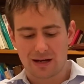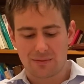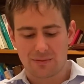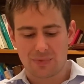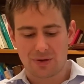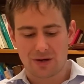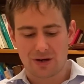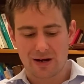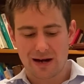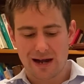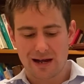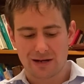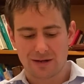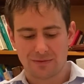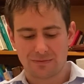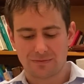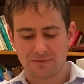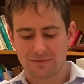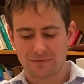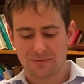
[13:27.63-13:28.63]
per
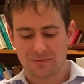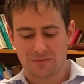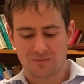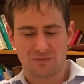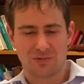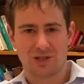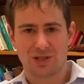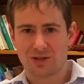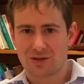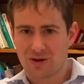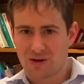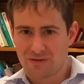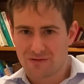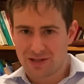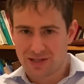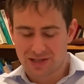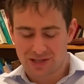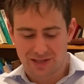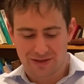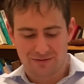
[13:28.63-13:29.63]
annum, which
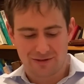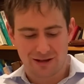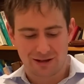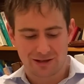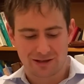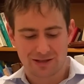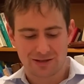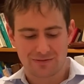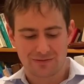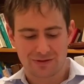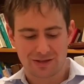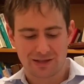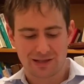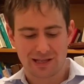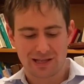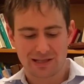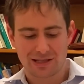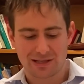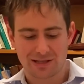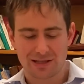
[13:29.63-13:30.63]
obviously relative to their
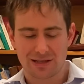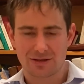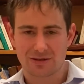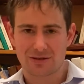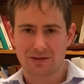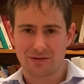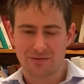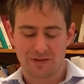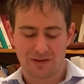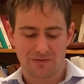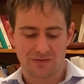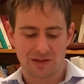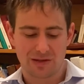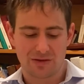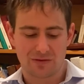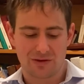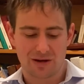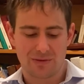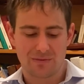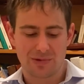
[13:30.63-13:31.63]

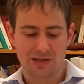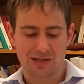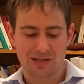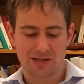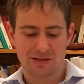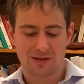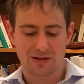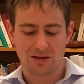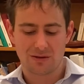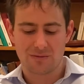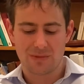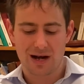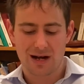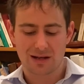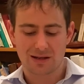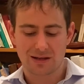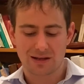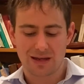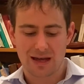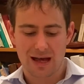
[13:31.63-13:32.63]
$653 million
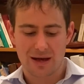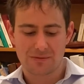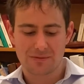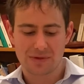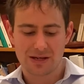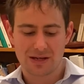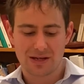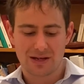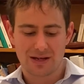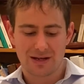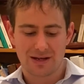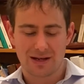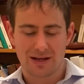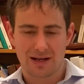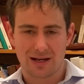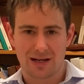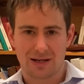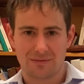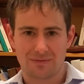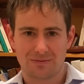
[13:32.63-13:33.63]
market cap,
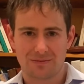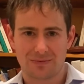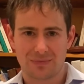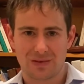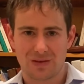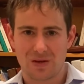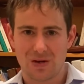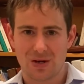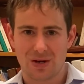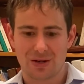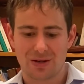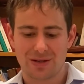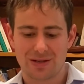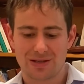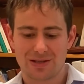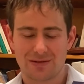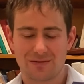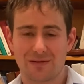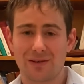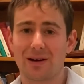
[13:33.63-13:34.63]
is
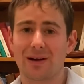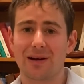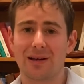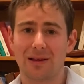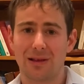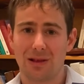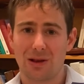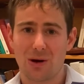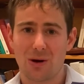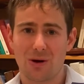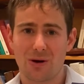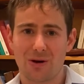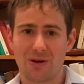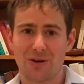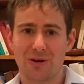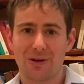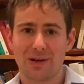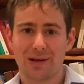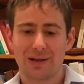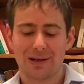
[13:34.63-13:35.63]
a very low
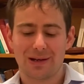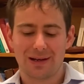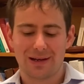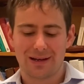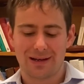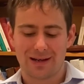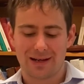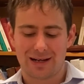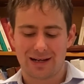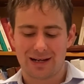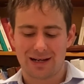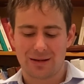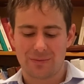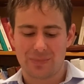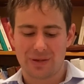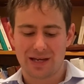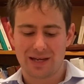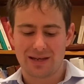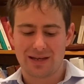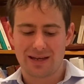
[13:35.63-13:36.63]

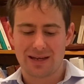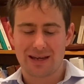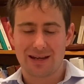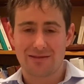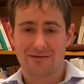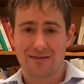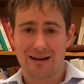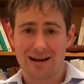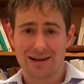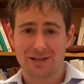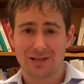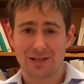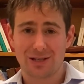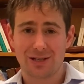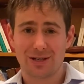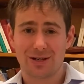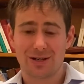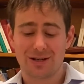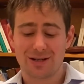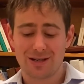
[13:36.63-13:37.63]
PE
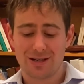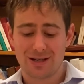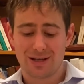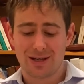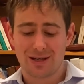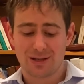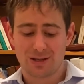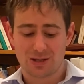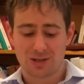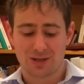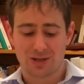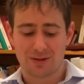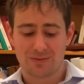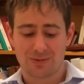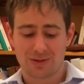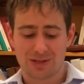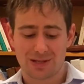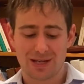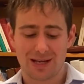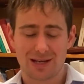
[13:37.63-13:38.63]
ratio. So
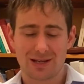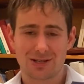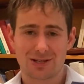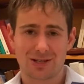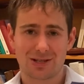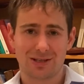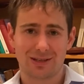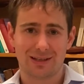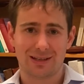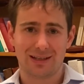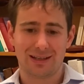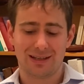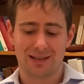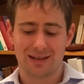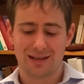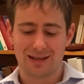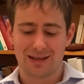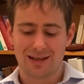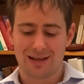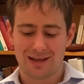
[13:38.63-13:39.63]
potentially,
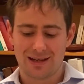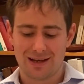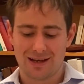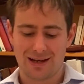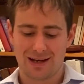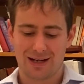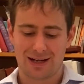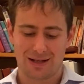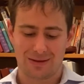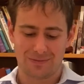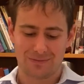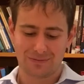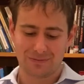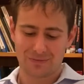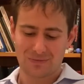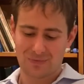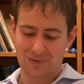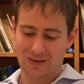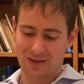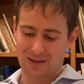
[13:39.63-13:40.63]

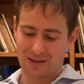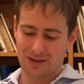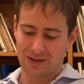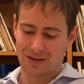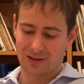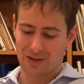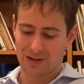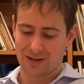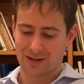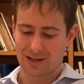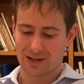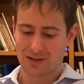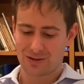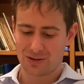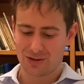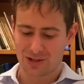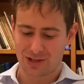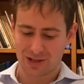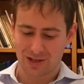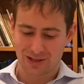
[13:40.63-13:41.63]
there
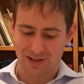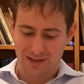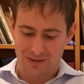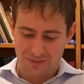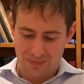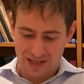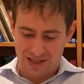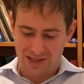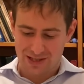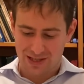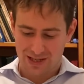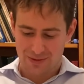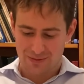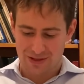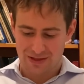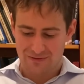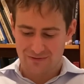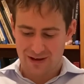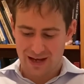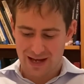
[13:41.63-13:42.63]
could certainly be some
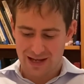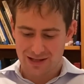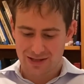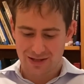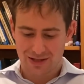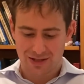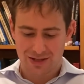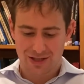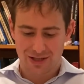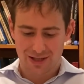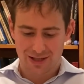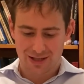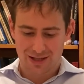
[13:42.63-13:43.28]
advantage.